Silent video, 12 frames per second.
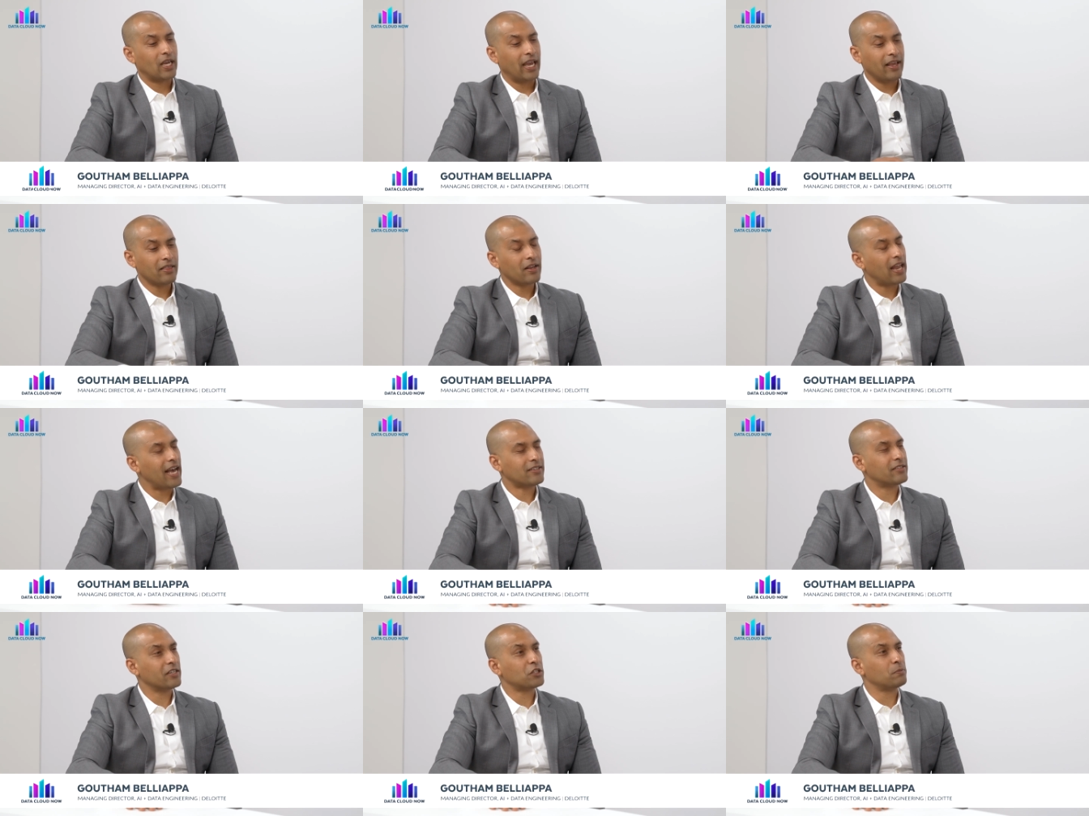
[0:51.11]
in the
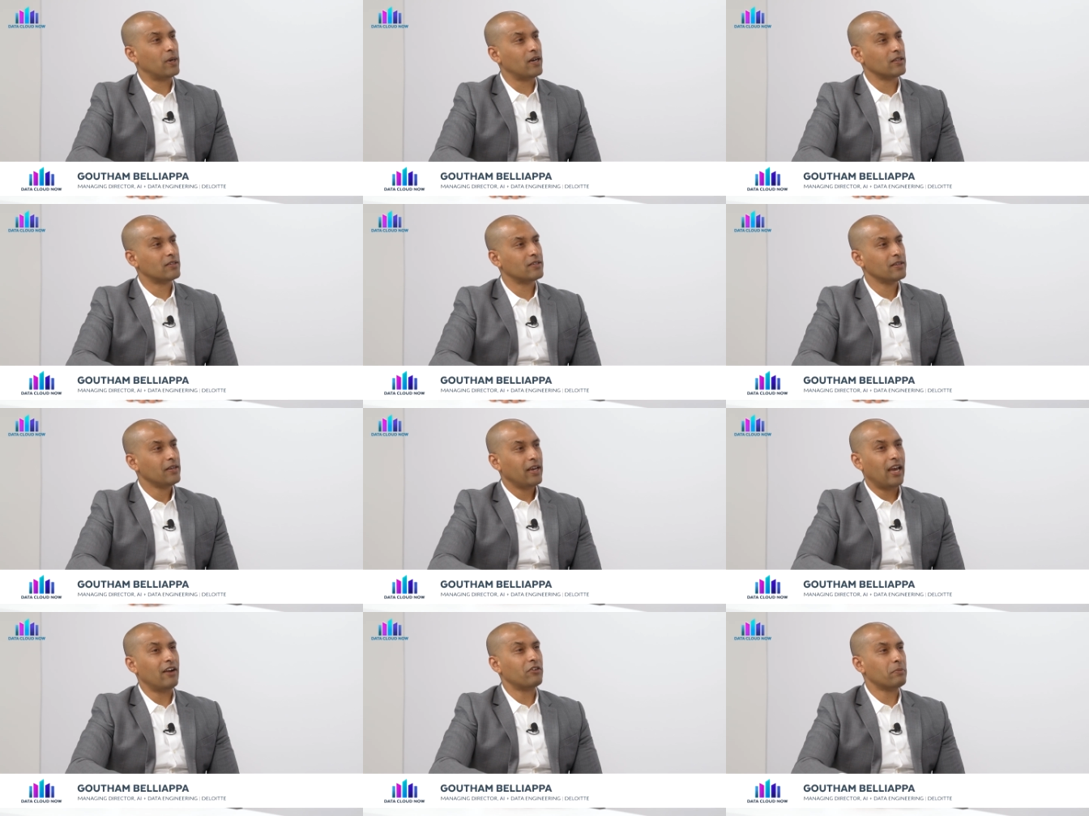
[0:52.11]
last six months,
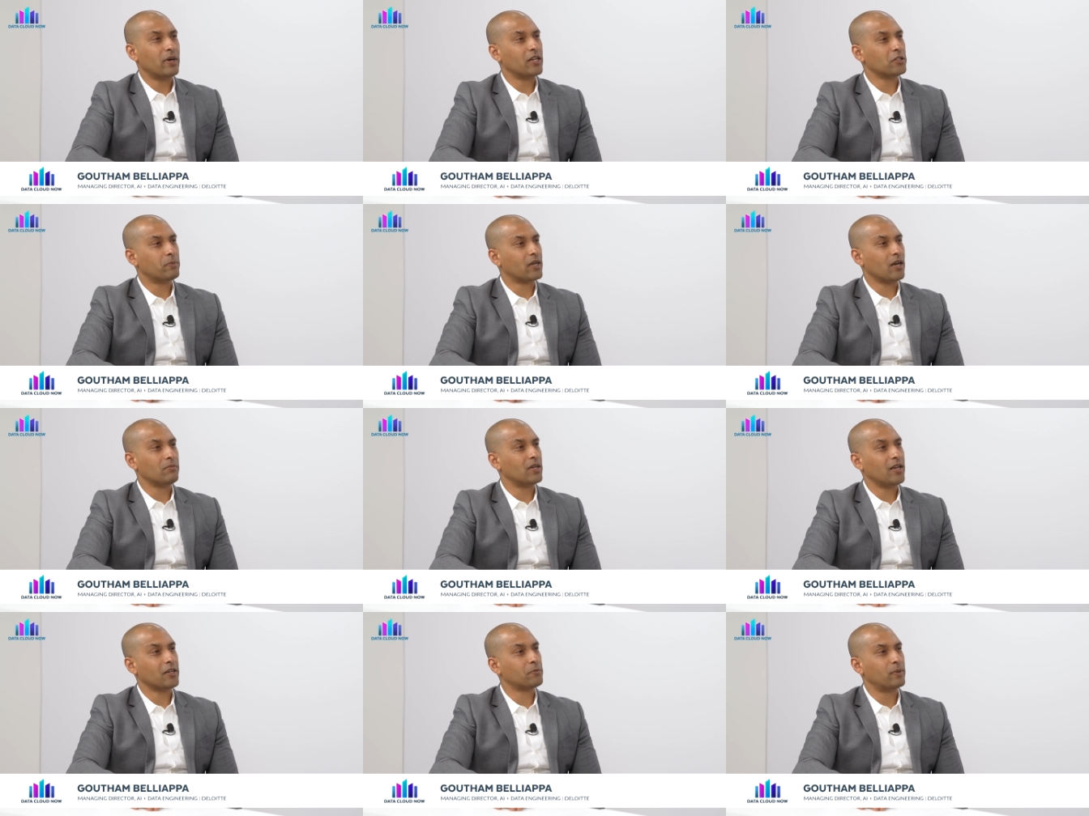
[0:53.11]
everybody's become an
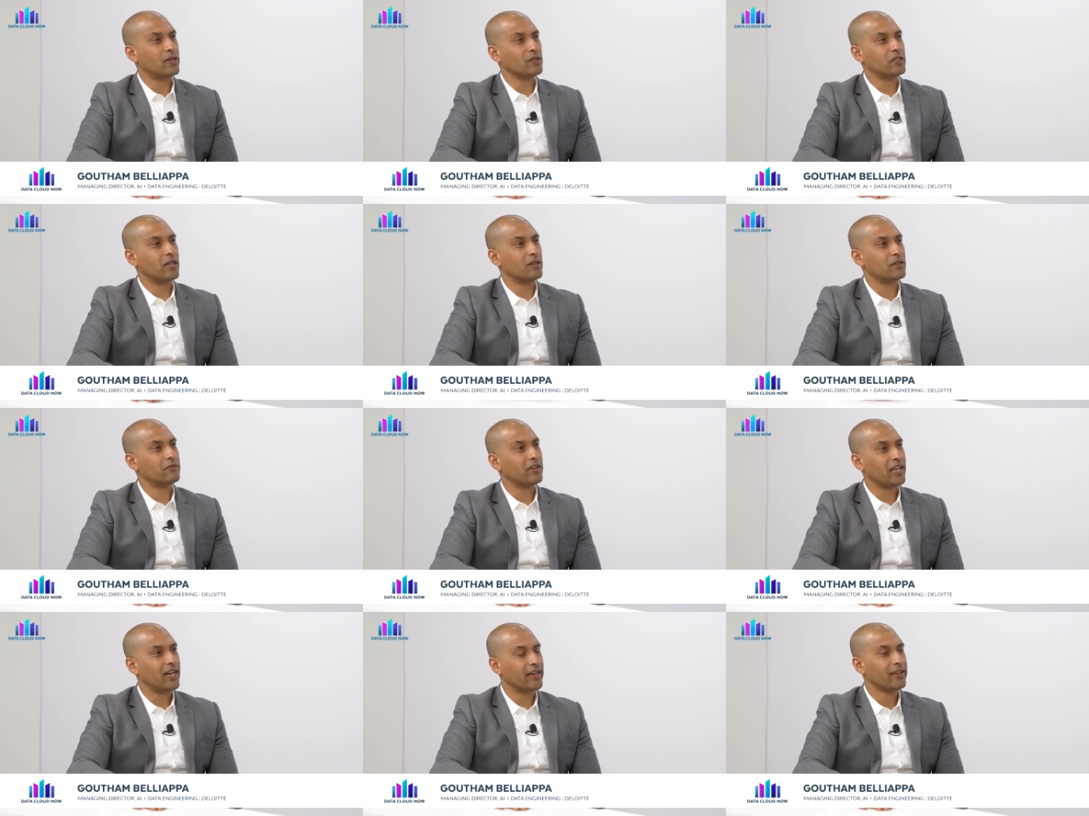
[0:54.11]
expert on generative
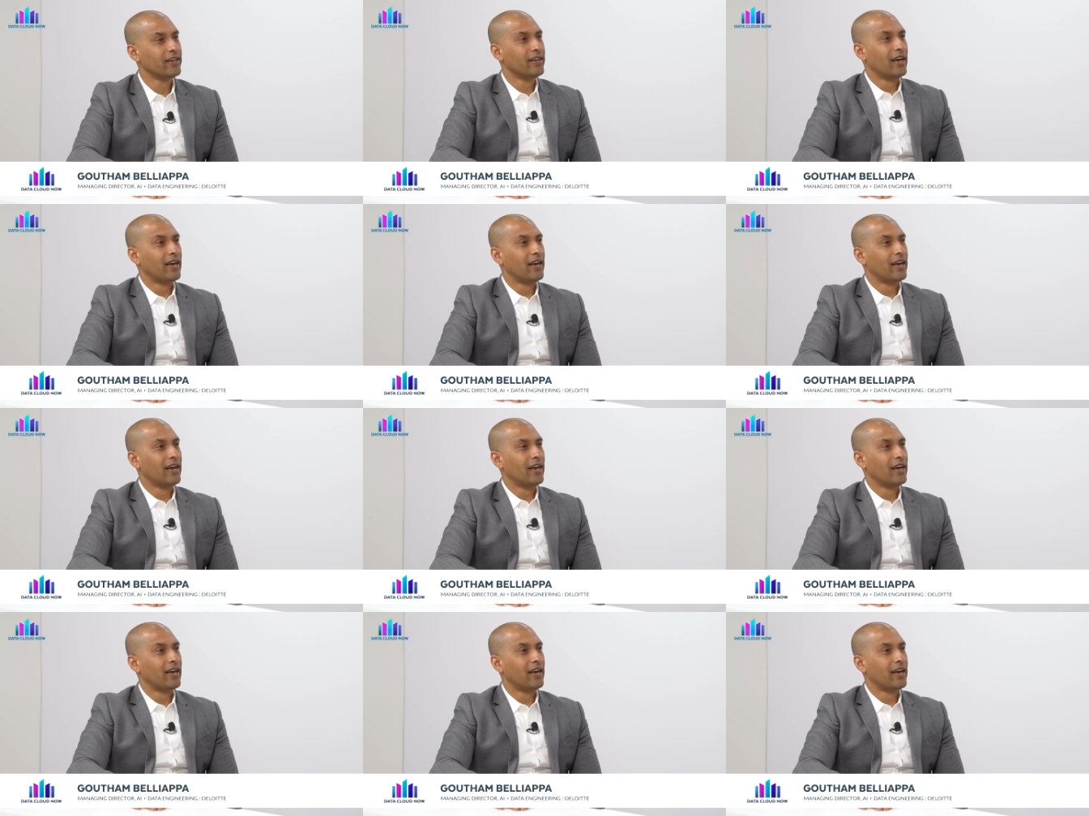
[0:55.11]
AI.